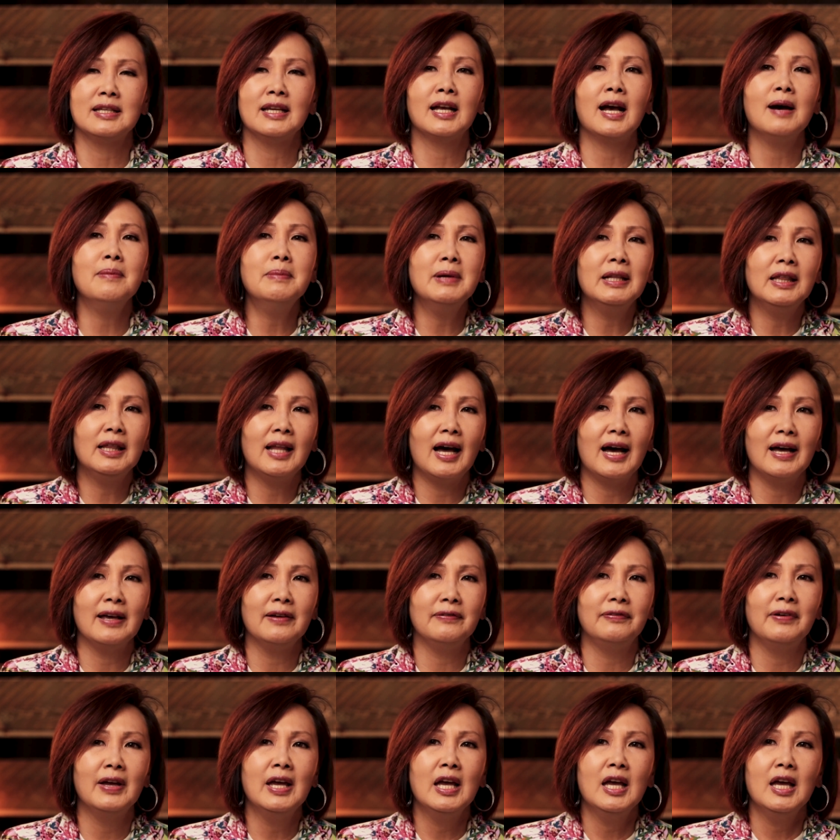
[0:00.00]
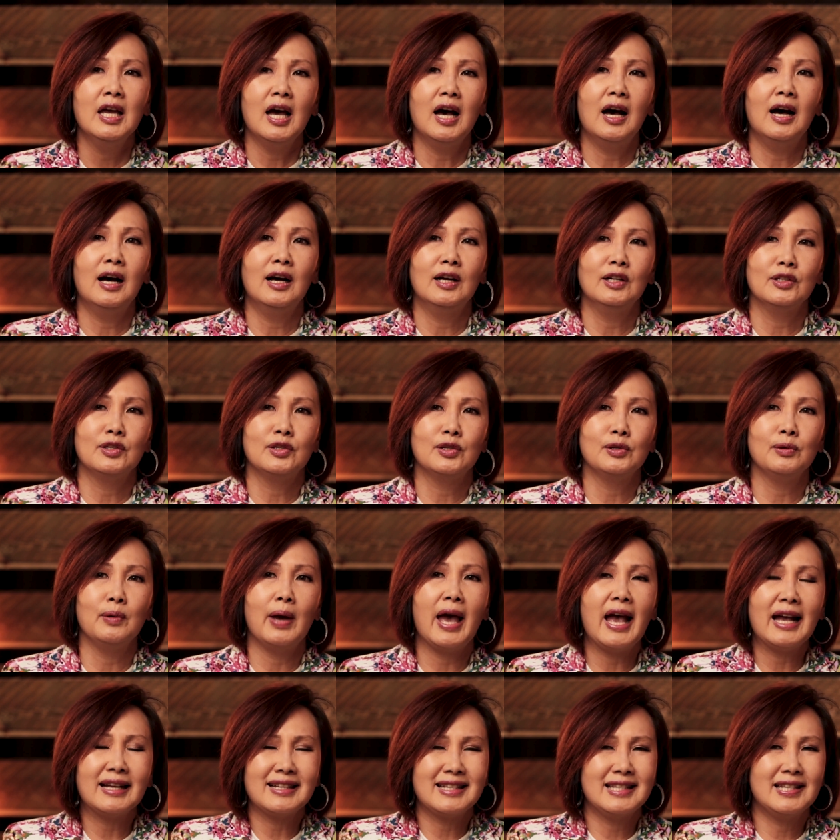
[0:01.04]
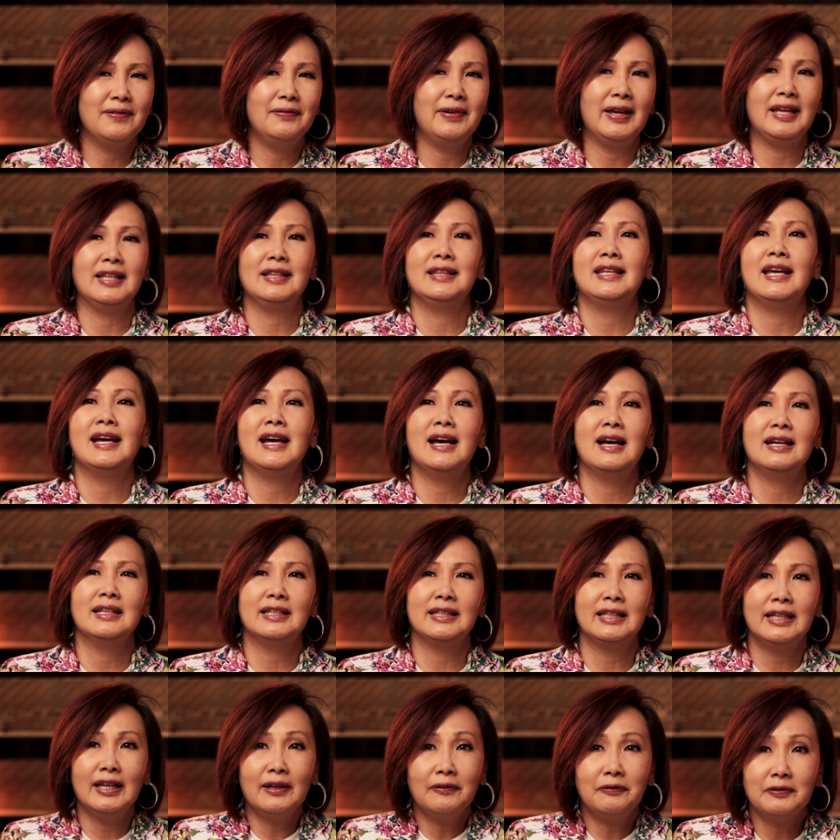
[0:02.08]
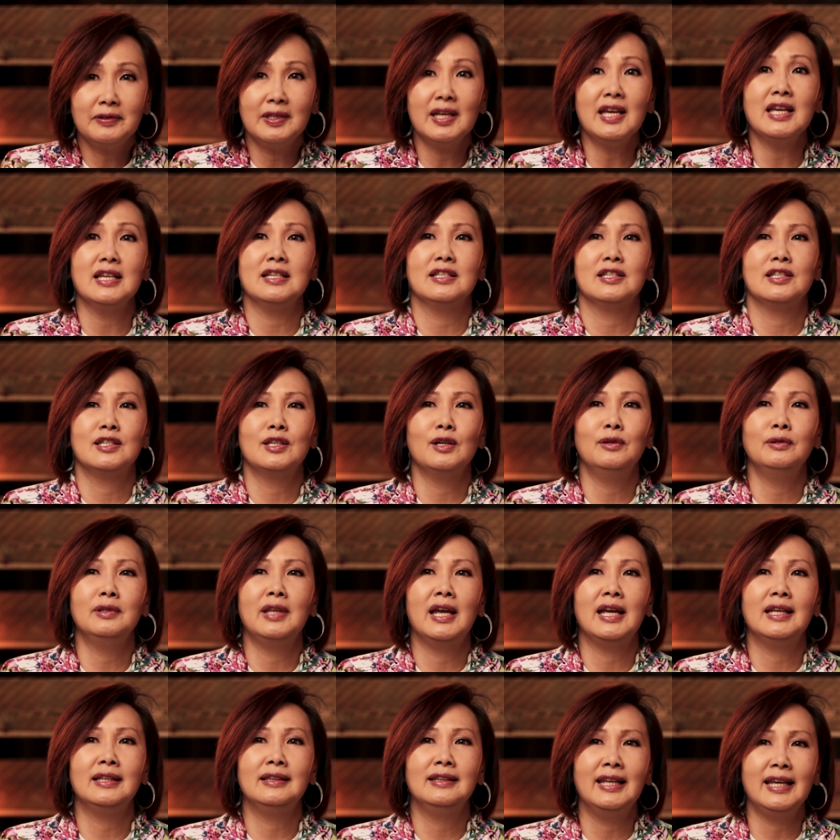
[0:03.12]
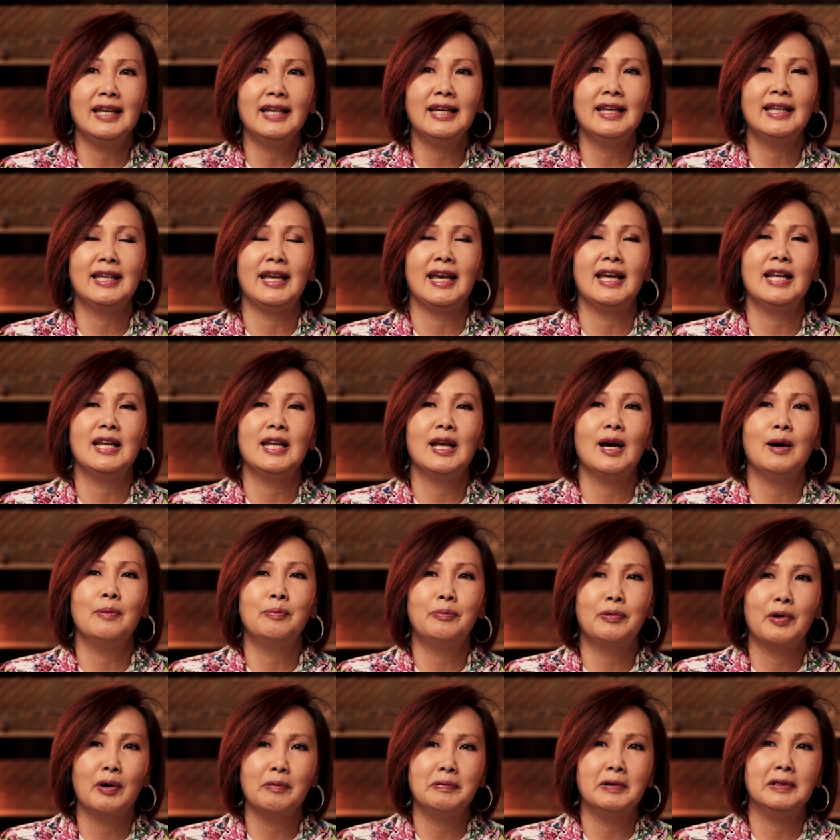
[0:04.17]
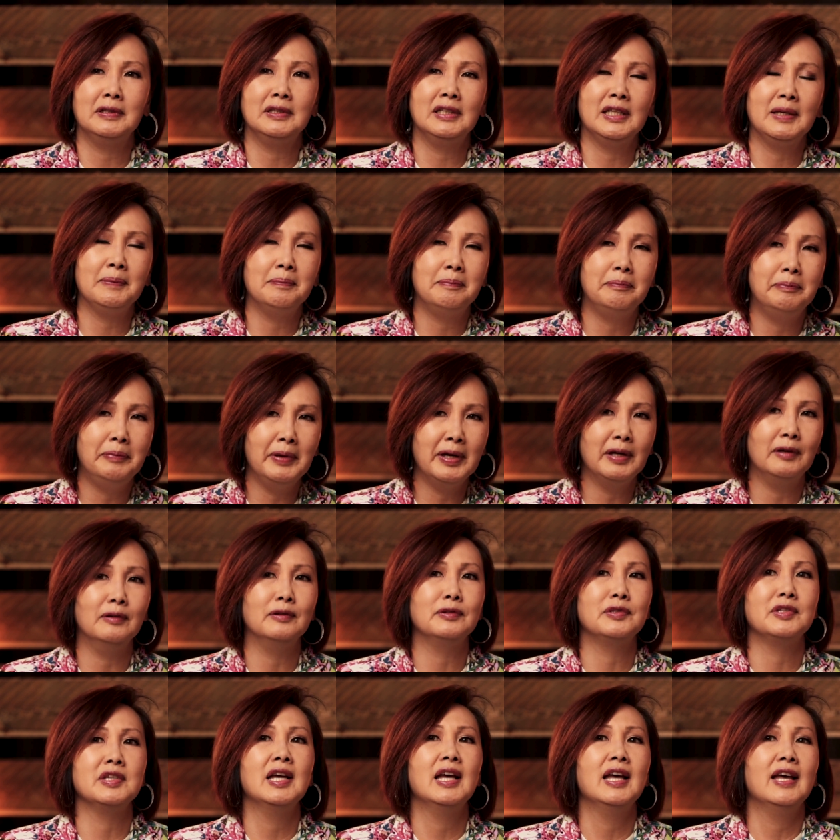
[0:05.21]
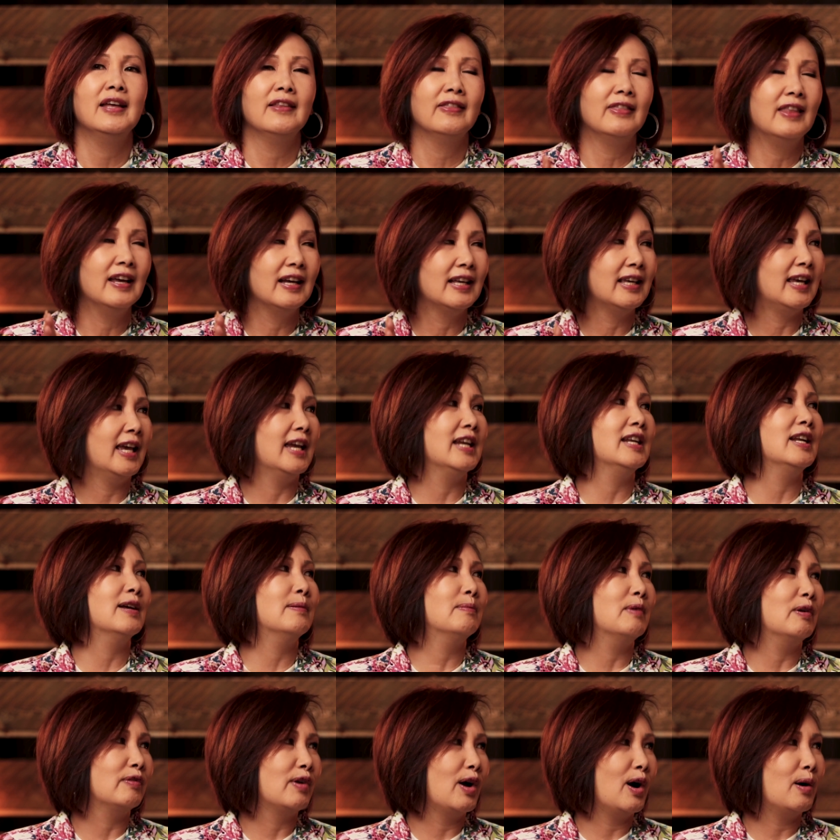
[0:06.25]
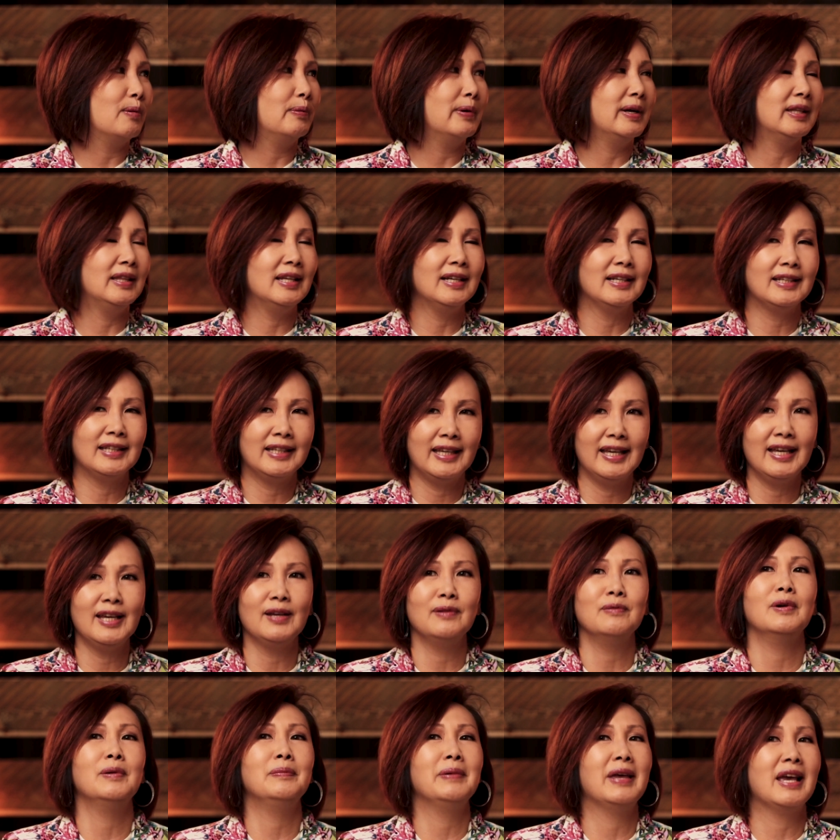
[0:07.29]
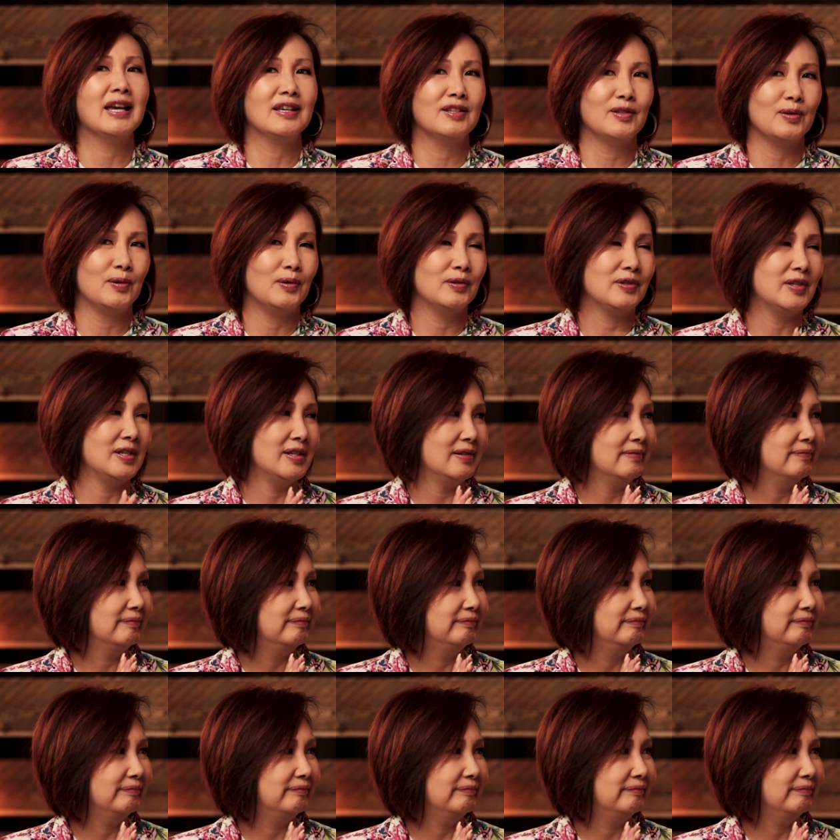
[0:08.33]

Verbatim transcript: They come alive uh, to activate their gifting so that they can appropriately build the kingdom of God, where the king will be exalted.